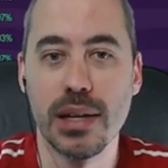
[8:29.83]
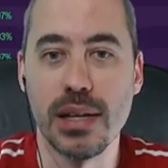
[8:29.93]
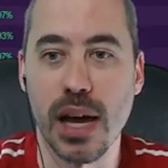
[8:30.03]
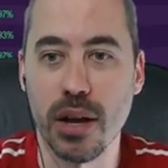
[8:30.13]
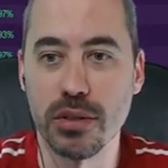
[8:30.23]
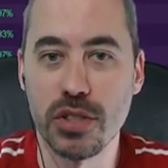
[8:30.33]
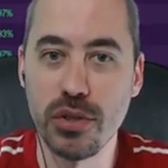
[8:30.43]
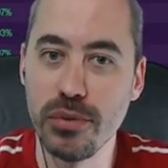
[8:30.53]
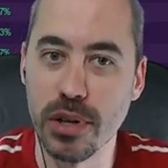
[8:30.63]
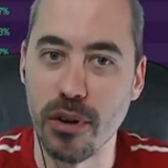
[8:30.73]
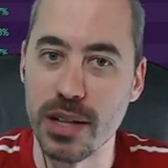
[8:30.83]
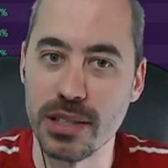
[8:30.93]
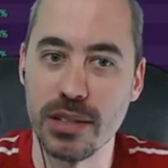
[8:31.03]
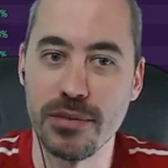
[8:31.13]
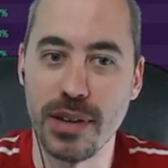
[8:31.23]
not go too
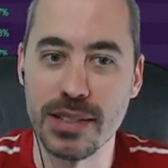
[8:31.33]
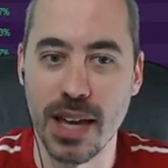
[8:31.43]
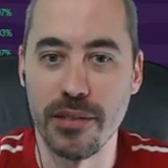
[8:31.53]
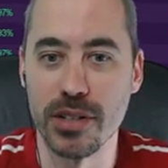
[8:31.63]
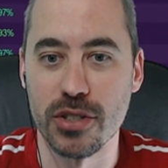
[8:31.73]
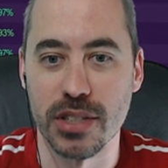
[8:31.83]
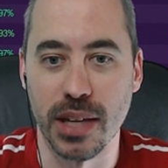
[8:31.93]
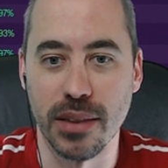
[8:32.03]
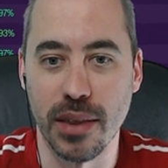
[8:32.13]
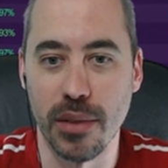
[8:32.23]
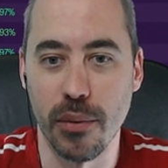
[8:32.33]
aggressive. It's kind of interesting.